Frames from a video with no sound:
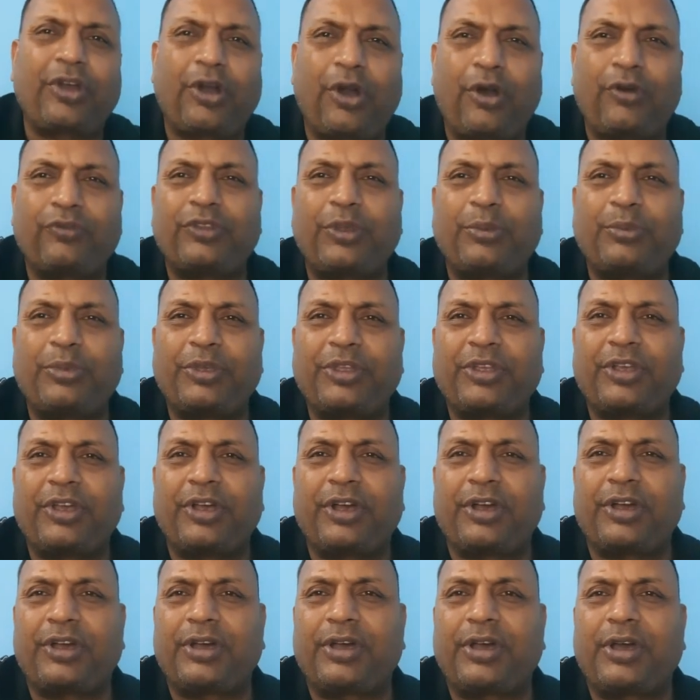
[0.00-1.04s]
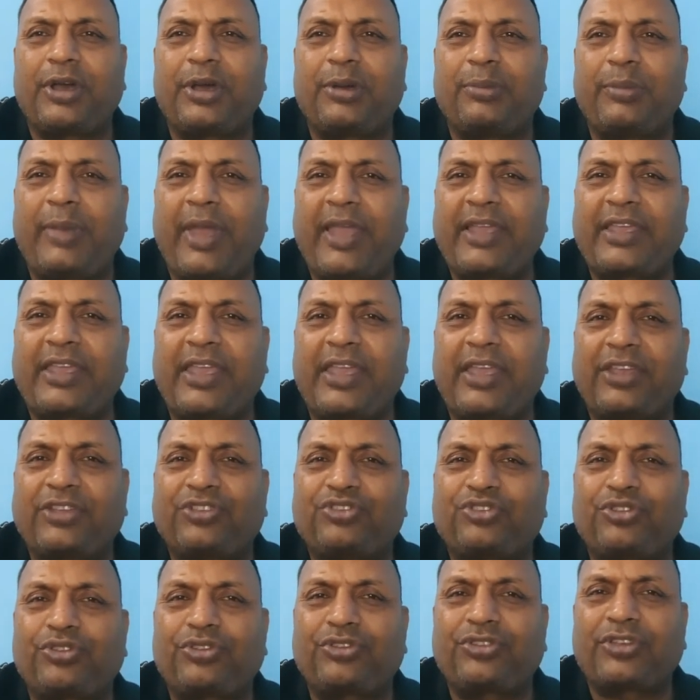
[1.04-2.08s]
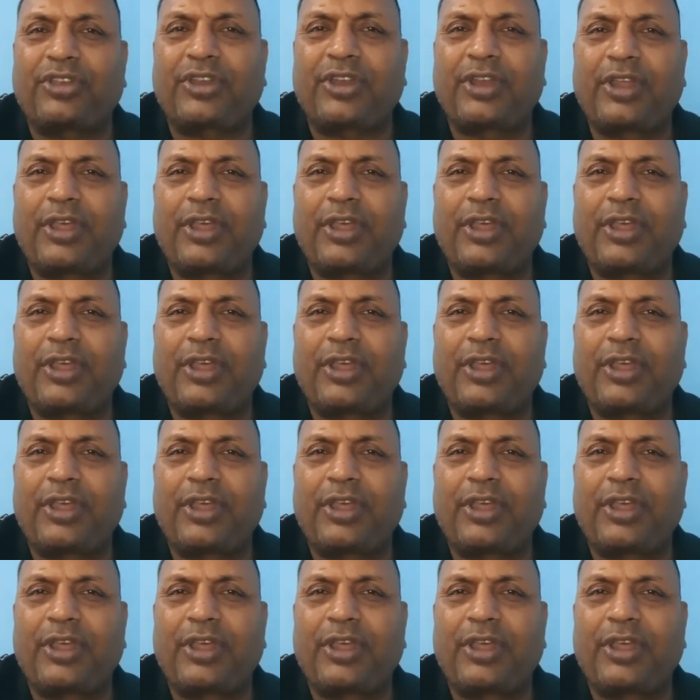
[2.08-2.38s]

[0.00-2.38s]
of the uh, banking institution.